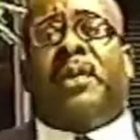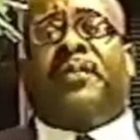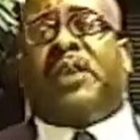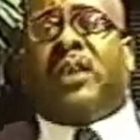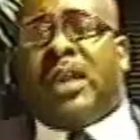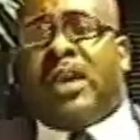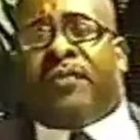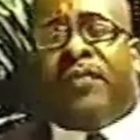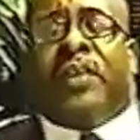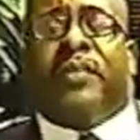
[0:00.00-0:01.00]
of ELF,
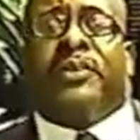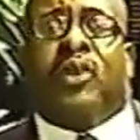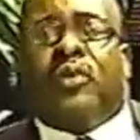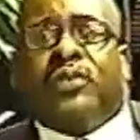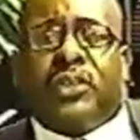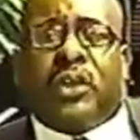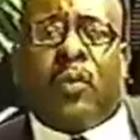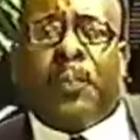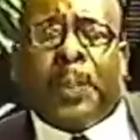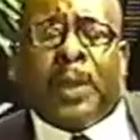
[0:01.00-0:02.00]
there is
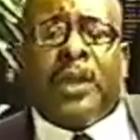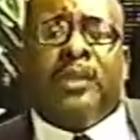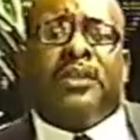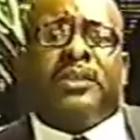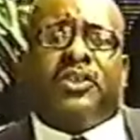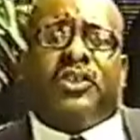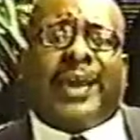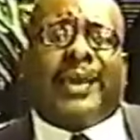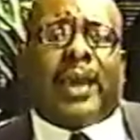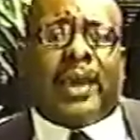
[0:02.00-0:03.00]
also this
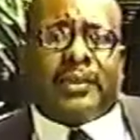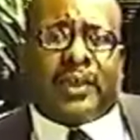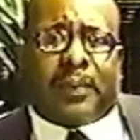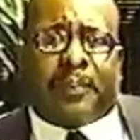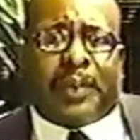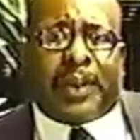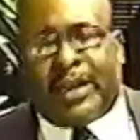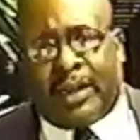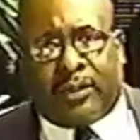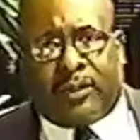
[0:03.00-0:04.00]
gigantic planet,